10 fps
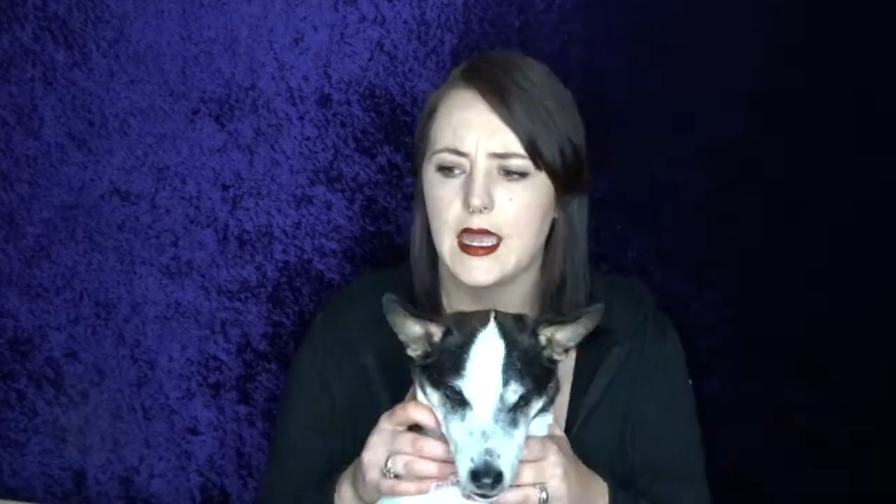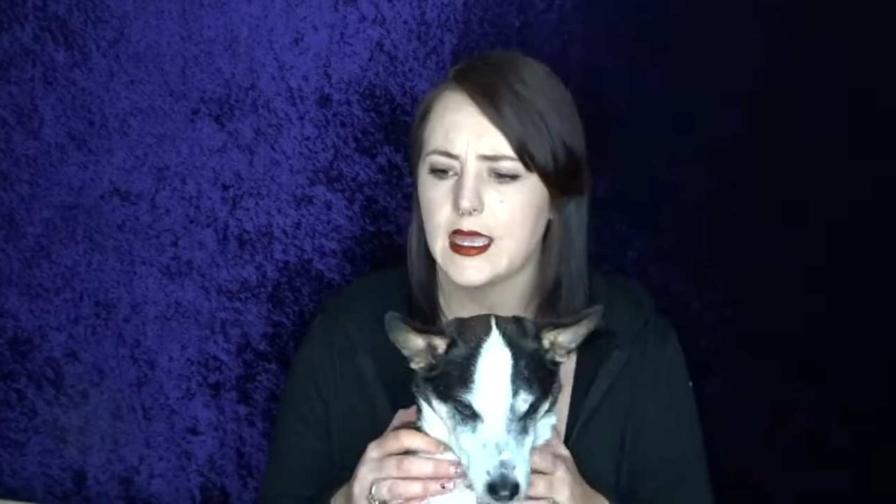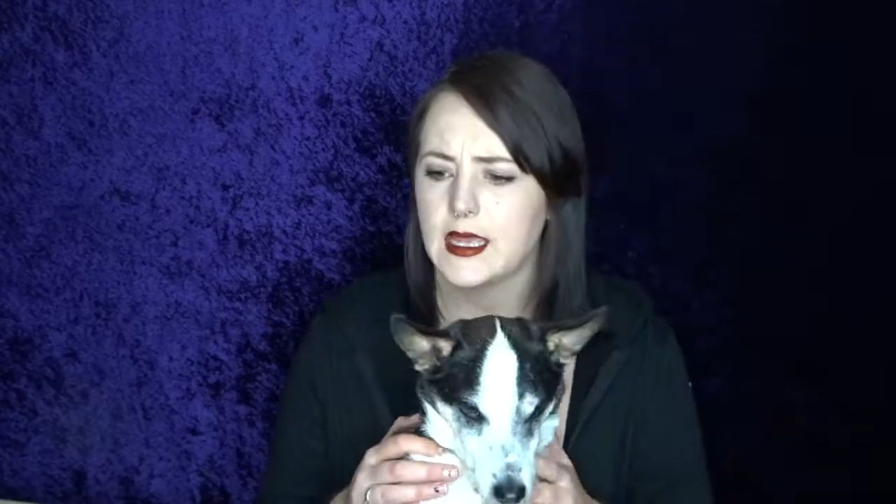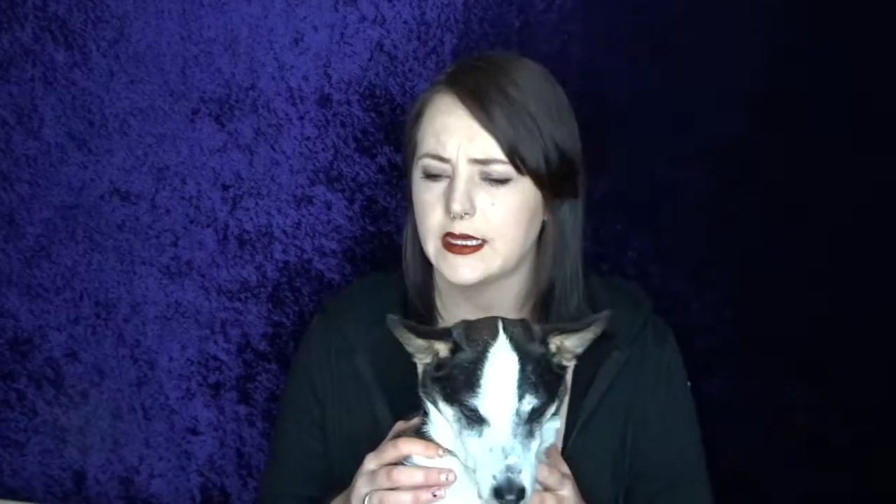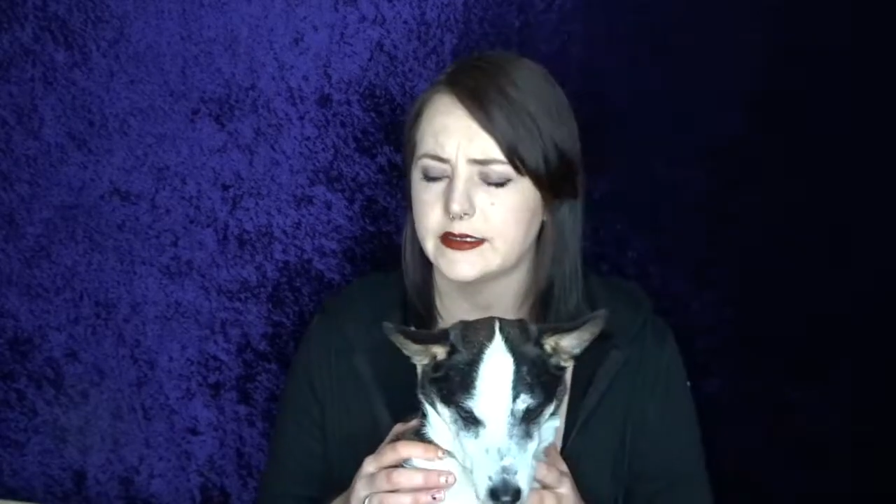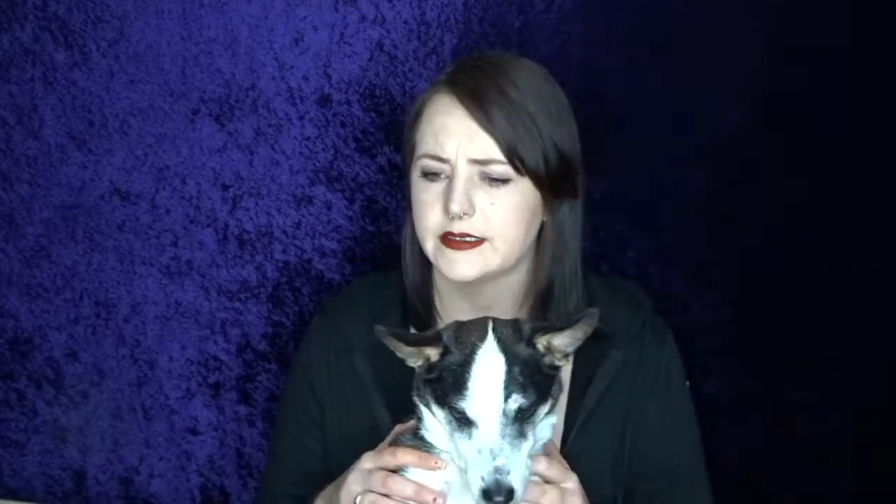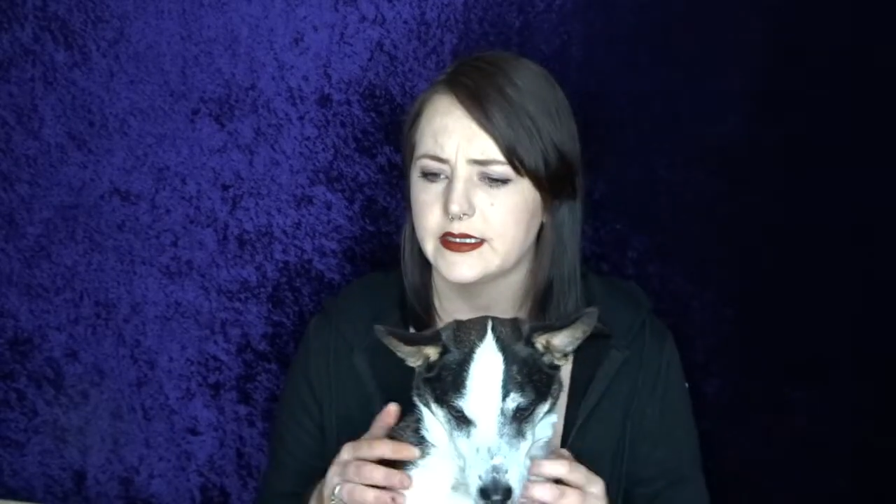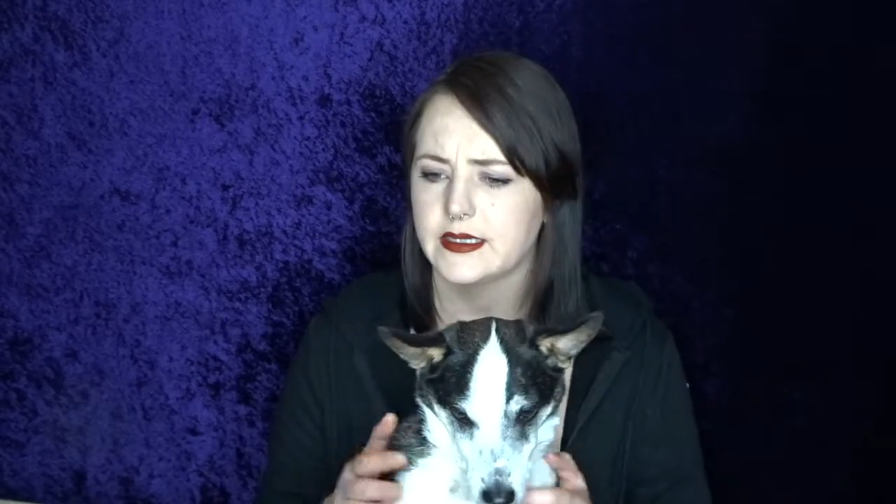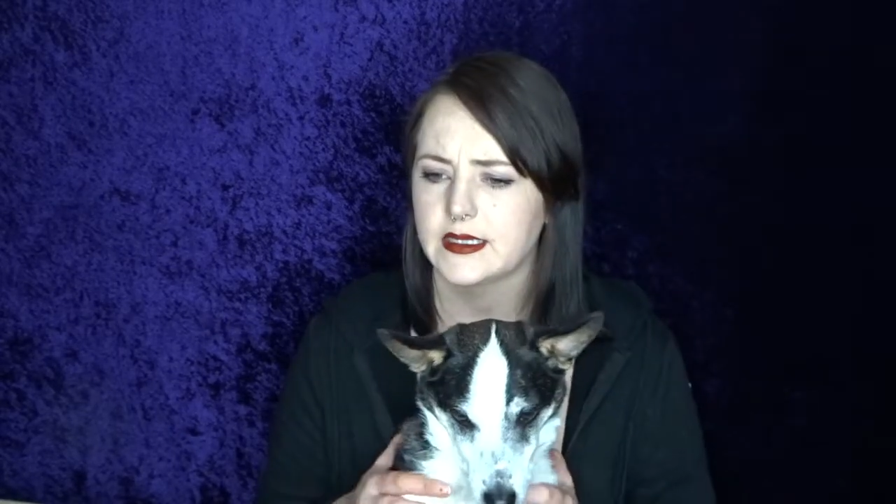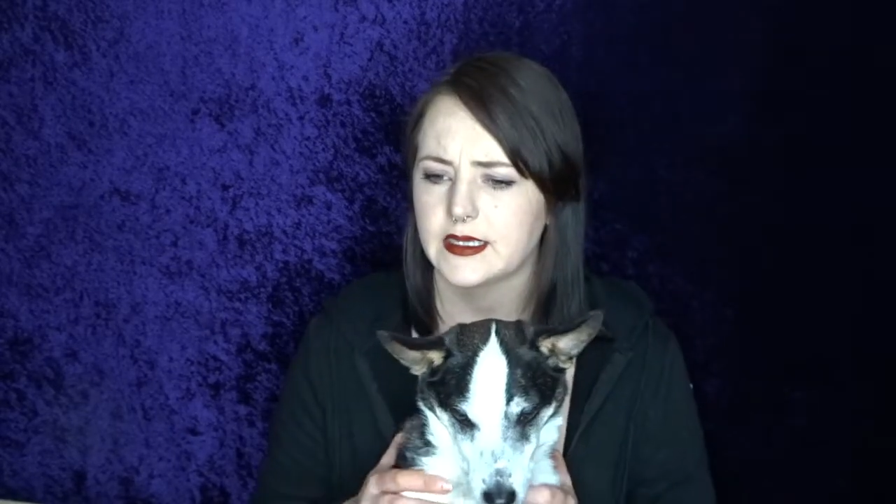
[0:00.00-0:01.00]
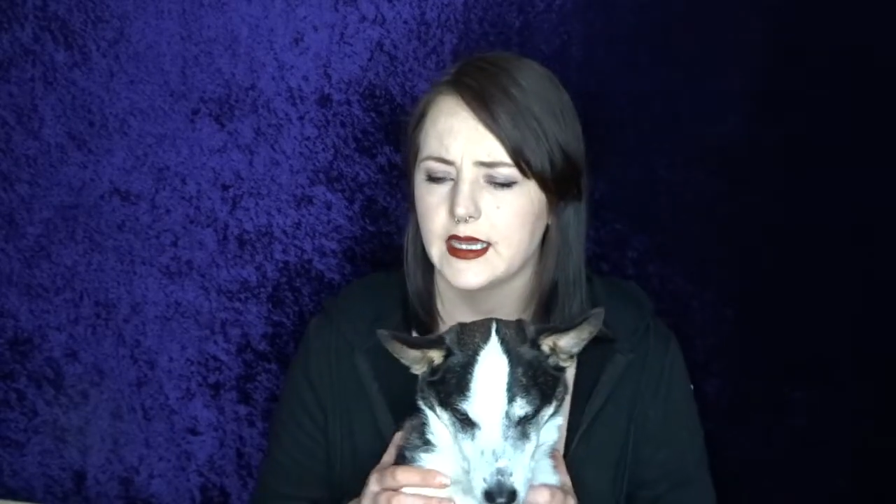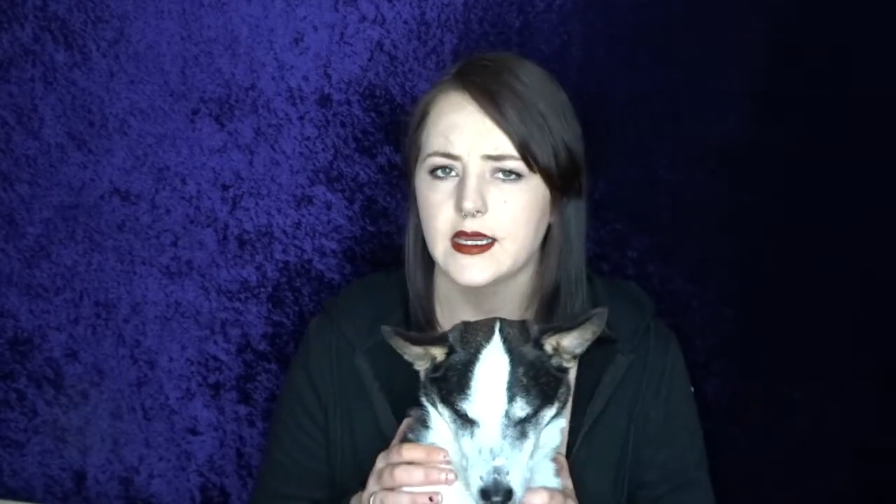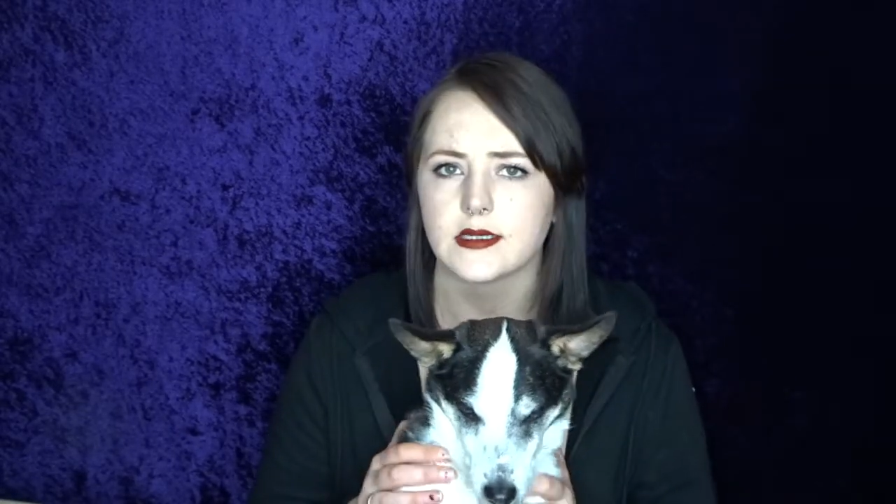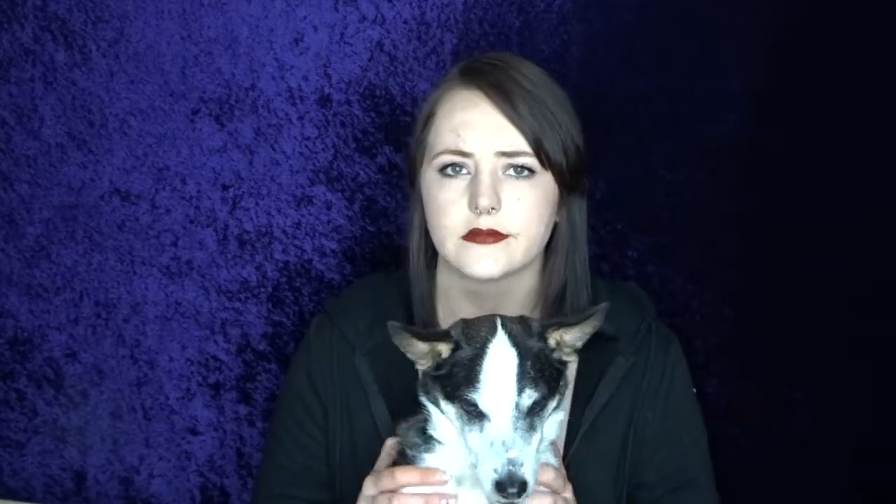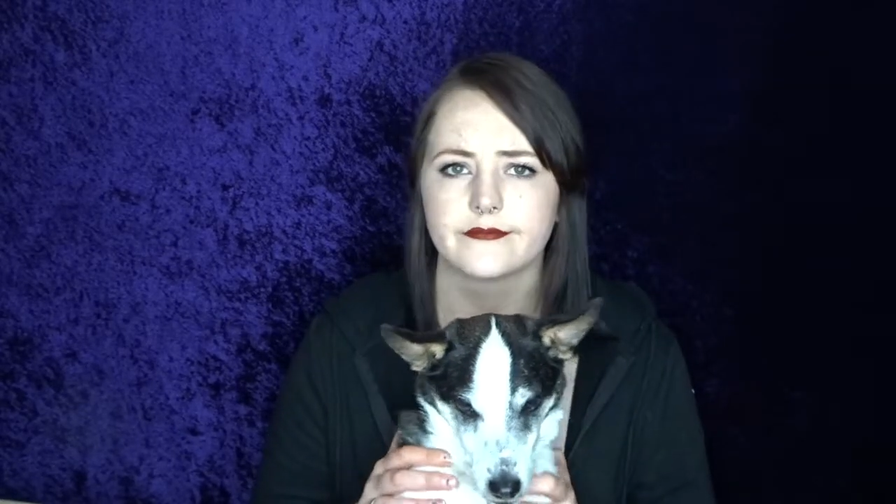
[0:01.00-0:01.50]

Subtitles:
And yeah,